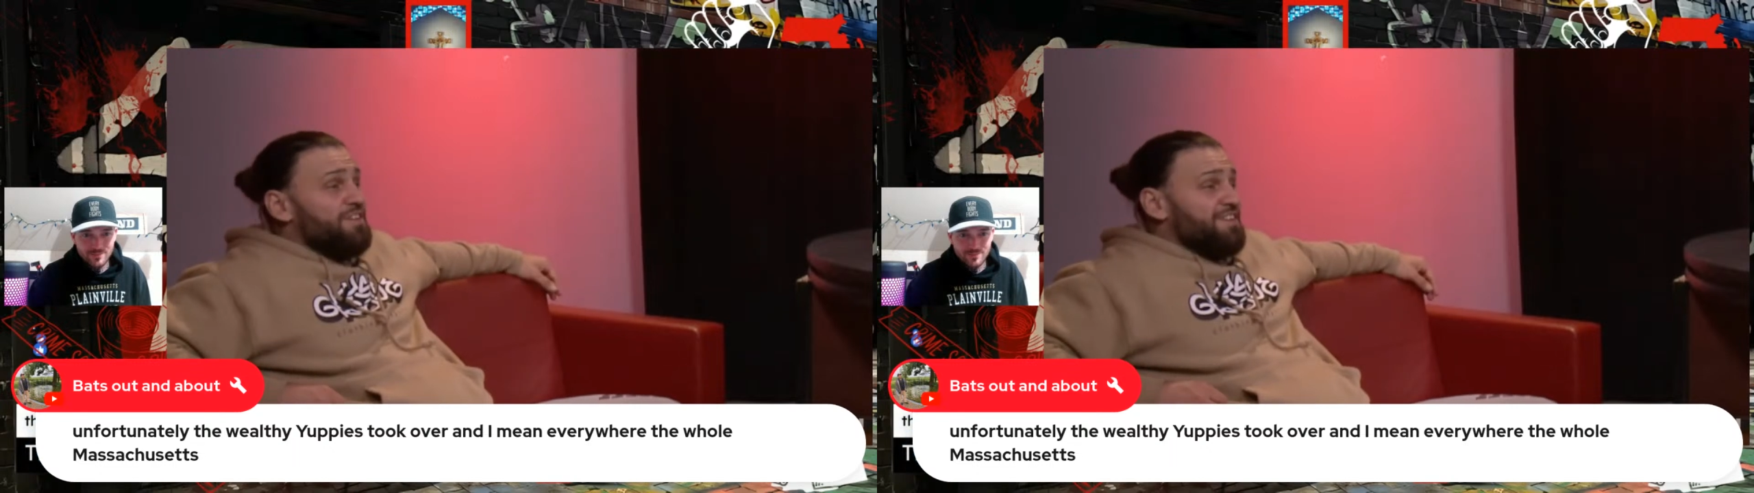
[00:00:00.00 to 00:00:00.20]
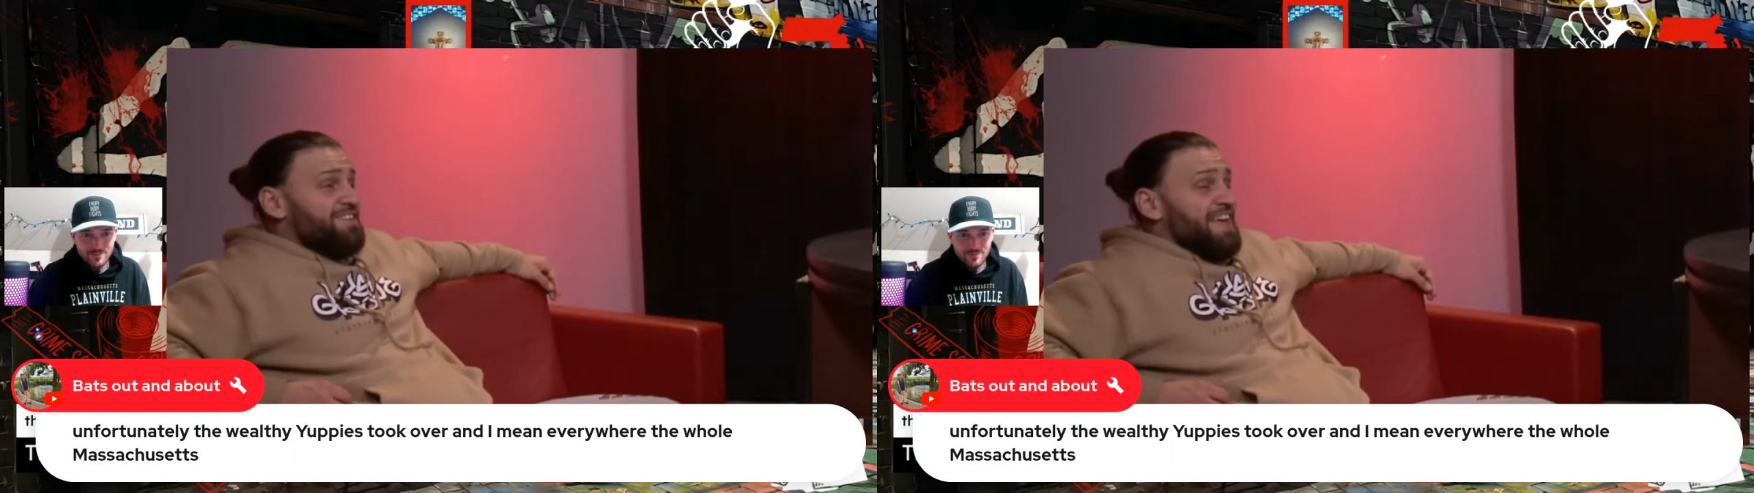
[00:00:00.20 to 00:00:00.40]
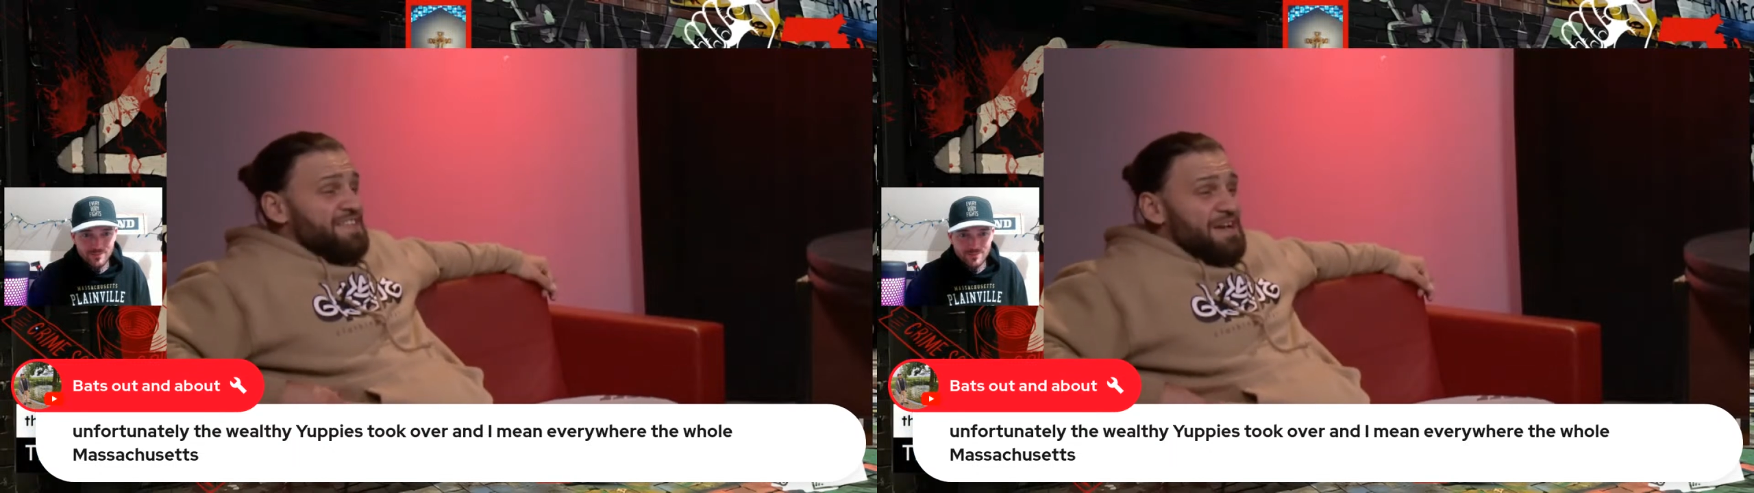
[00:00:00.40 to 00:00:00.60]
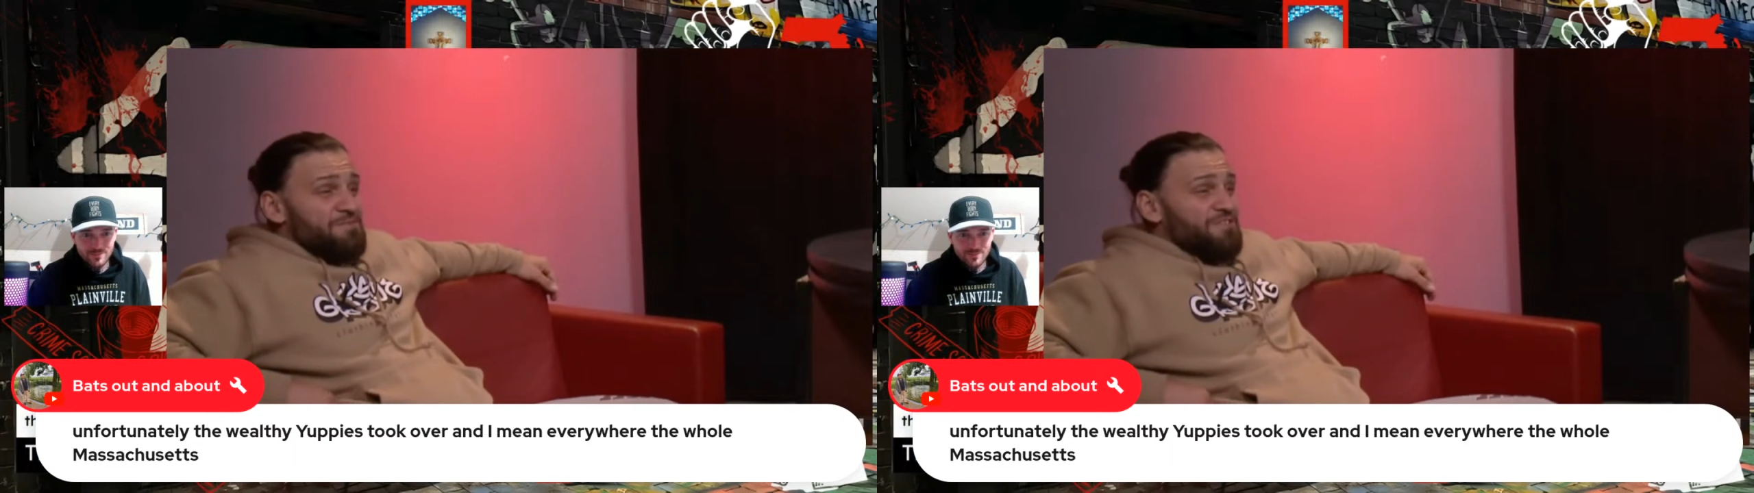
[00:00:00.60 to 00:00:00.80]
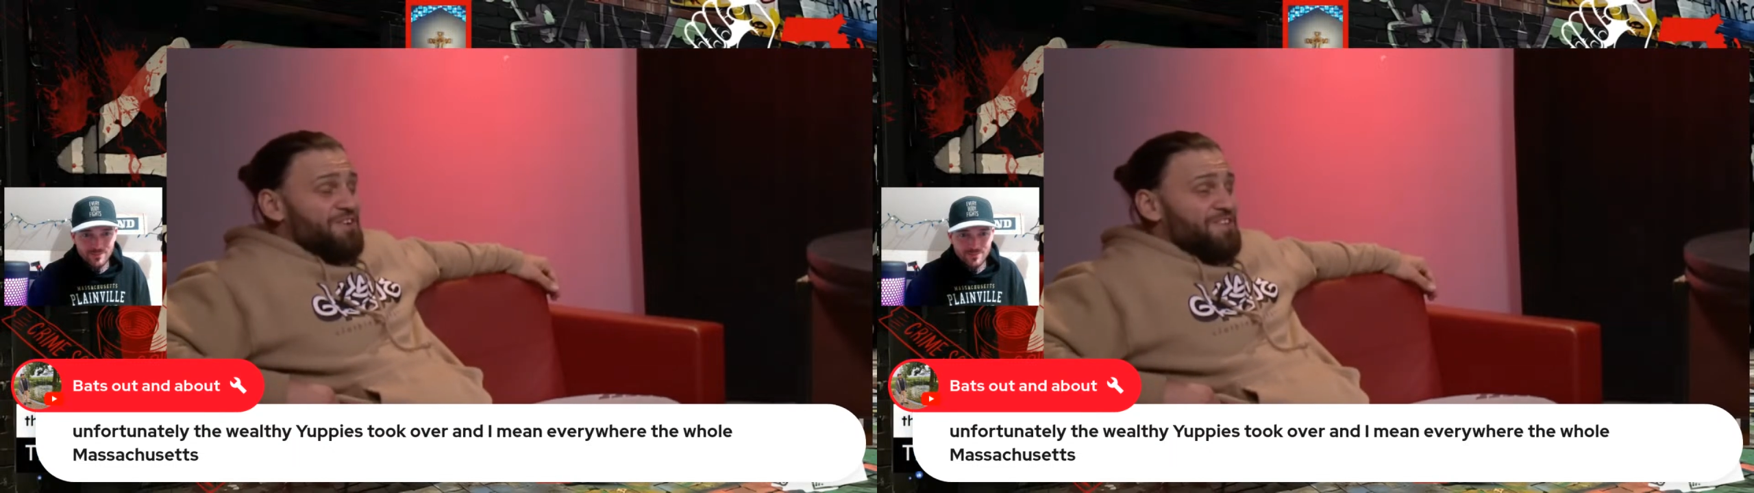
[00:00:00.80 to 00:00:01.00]
that
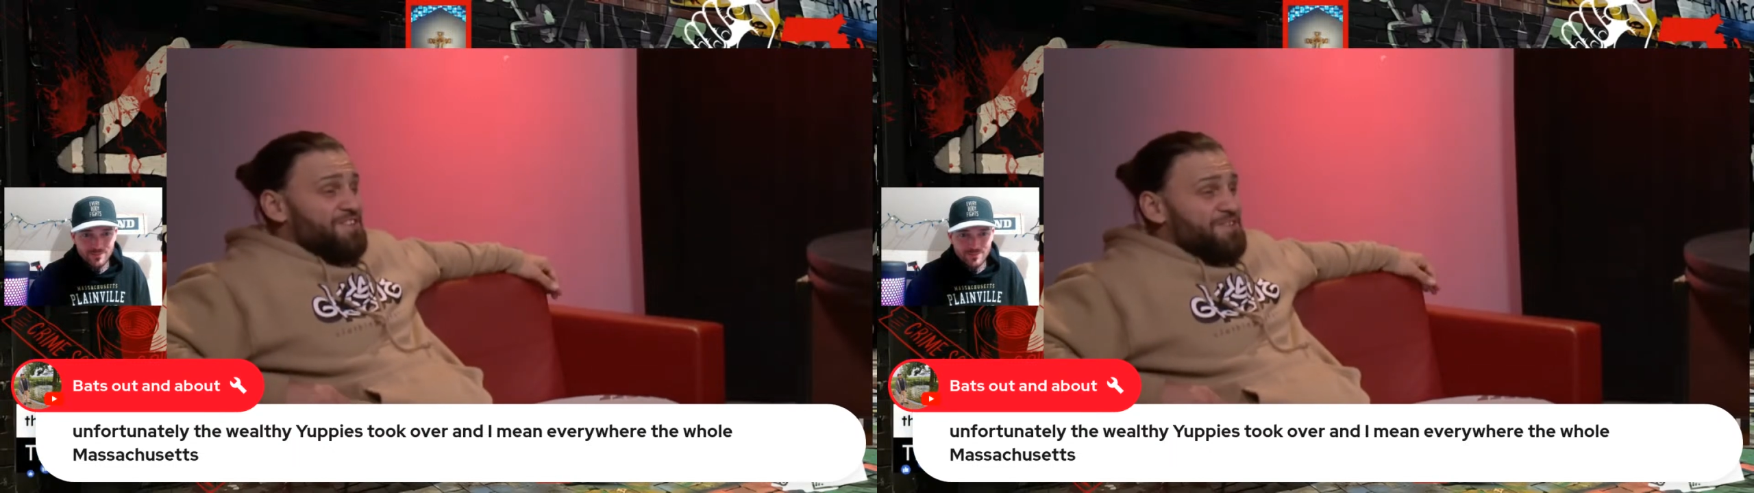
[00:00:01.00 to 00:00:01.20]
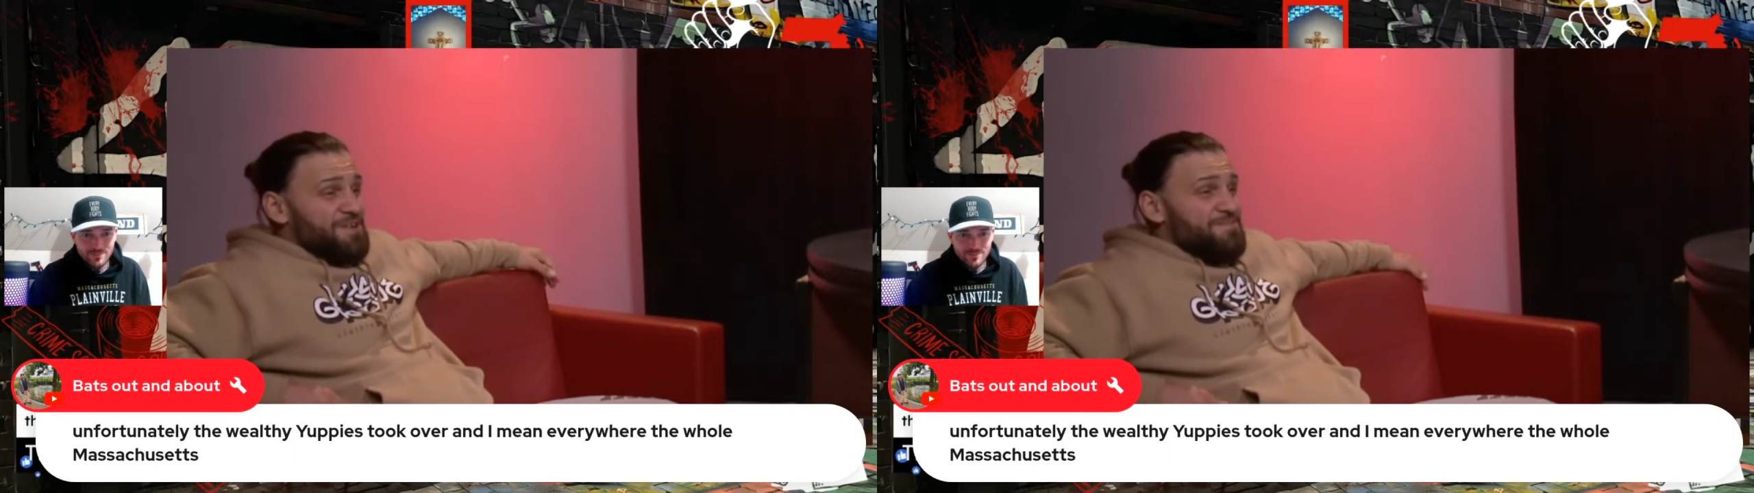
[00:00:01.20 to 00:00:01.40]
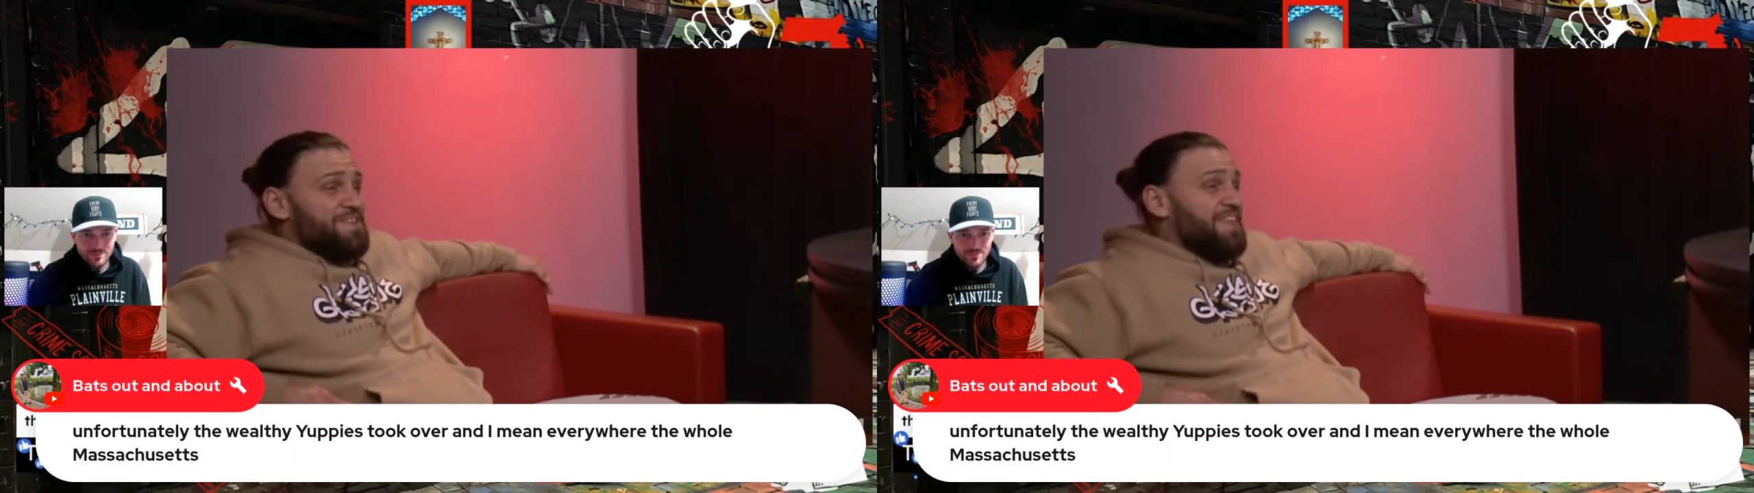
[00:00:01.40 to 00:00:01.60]
was all, you know what I mean?